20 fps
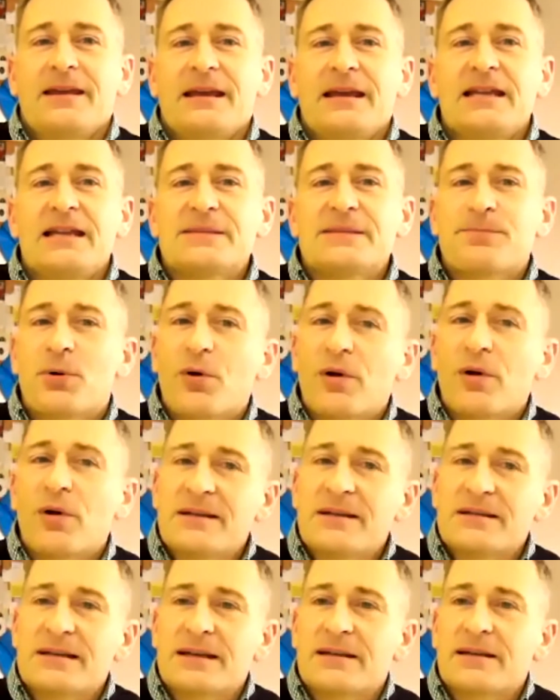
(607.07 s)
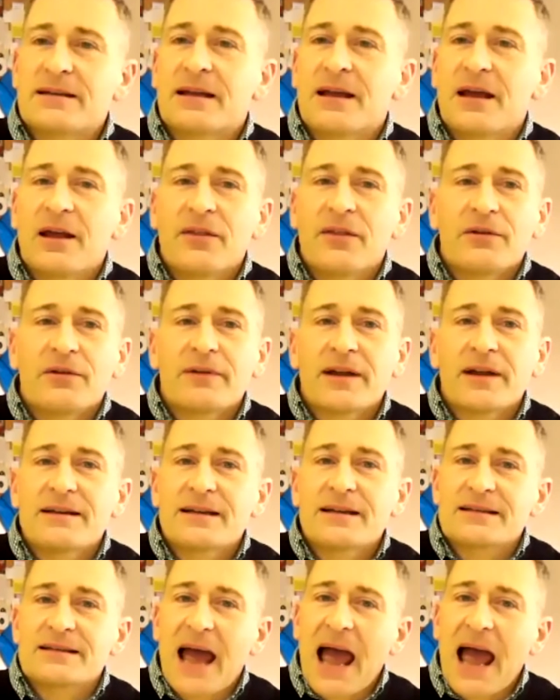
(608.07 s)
He's pointing the reader to